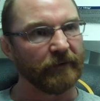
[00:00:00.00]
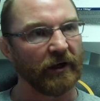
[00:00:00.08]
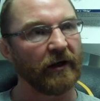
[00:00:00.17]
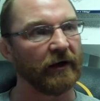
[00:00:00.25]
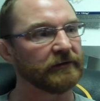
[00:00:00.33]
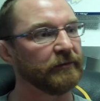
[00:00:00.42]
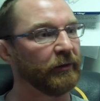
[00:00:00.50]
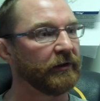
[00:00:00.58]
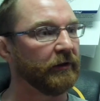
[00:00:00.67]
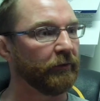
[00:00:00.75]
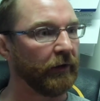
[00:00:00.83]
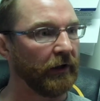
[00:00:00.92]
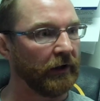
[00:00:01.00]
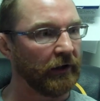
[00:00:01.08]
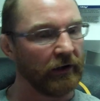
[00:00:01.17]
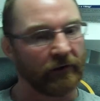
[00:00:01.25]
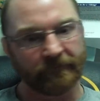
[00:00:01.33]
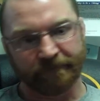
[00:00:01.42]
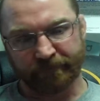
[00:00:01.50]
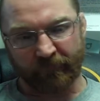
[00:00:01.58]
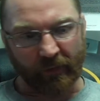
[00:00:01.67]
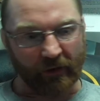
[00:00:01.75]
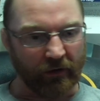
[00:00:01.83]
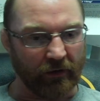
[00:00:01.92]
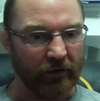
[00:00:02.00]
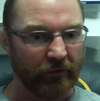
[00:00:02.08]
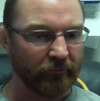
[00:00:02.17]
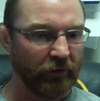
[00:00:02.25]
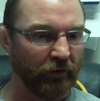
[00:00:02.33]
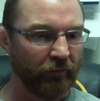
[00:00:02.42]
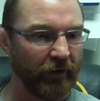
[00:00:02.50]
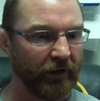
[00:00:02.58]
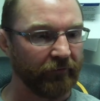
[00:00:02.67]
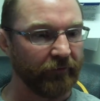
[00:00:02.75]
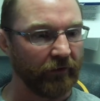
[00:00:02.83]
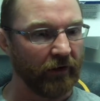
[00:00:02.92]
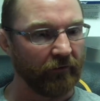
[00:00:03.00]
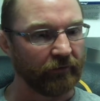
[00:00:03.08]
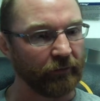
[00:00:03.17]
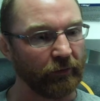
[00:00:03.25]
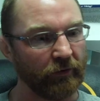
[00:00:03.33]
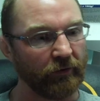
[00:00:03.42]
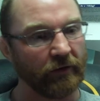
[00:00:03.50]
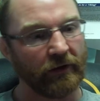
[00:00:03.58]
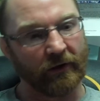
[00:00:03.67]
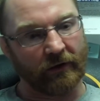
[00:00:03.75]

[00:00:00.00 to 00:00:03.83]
accustomed with the arena, you know, make them feel comfortable,